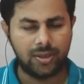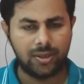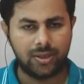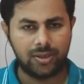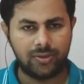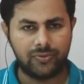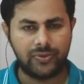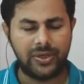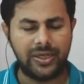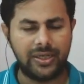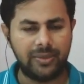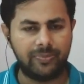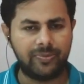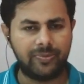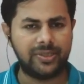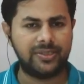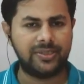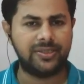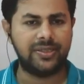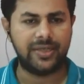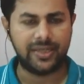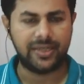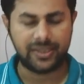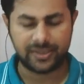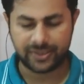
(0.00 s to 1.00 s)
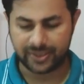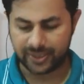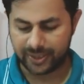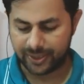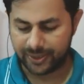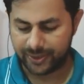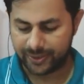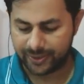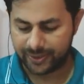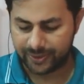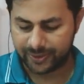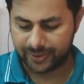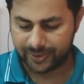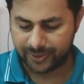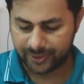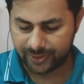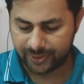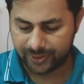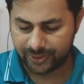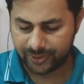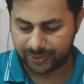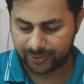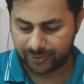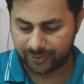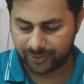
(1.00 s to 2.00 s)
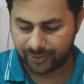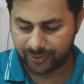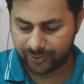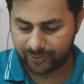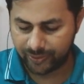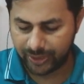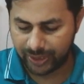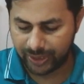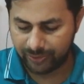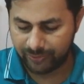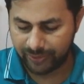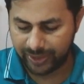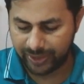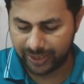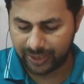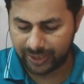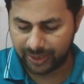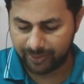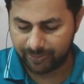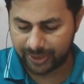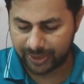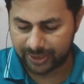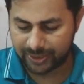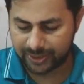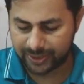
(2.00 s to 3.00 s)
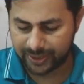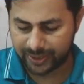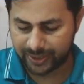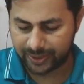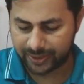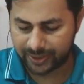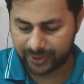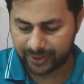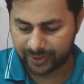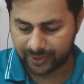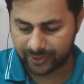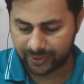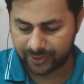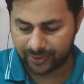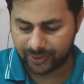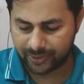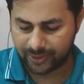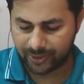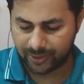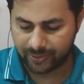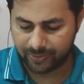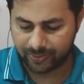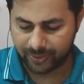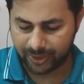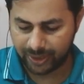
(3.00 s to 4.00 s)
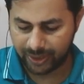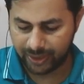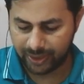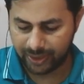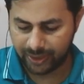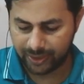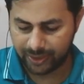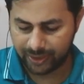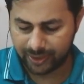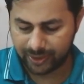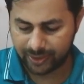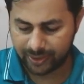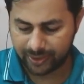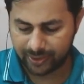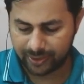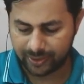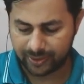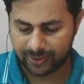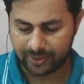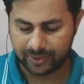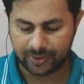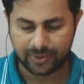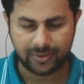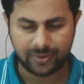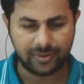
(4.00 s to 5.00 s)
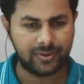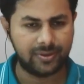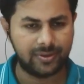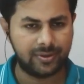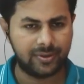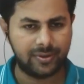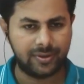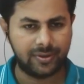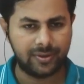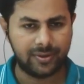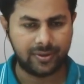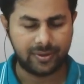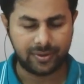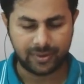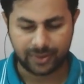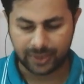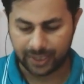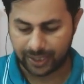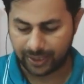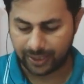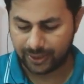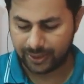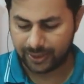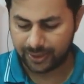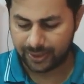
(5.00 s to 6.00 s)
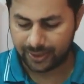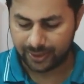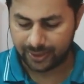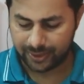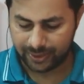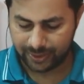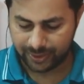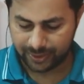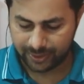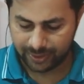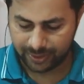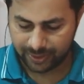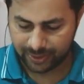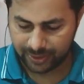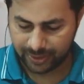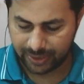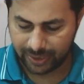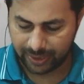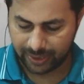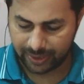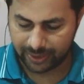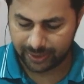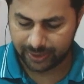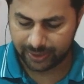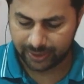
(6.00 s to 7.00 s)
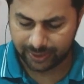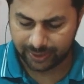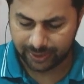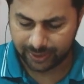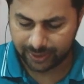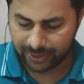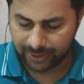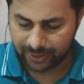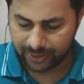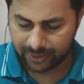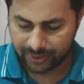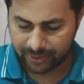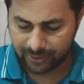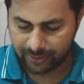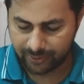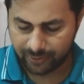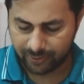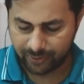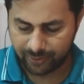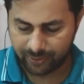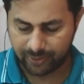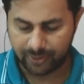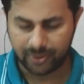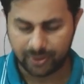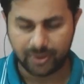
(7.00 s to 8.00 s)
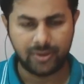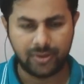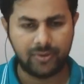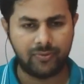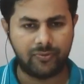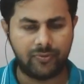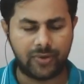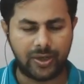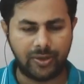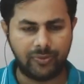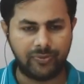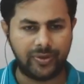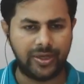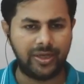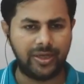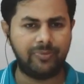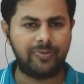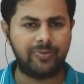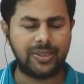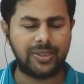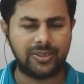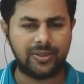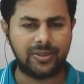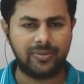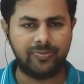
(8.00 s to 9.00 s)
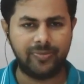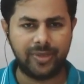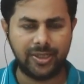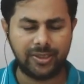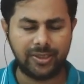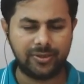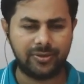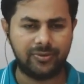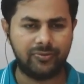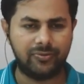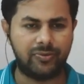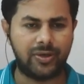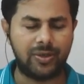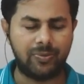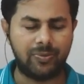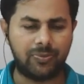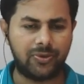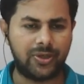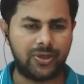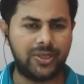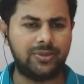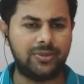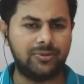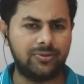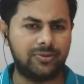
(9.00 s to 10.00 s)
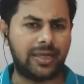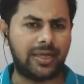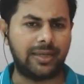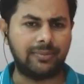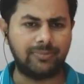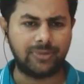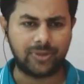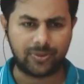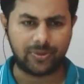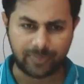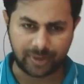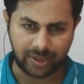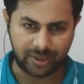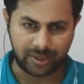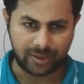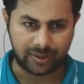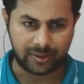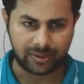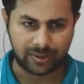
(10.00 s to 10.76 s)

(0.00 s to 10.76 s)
20% extra. So 120% of E, right? That is 120% means 1.2 times of E.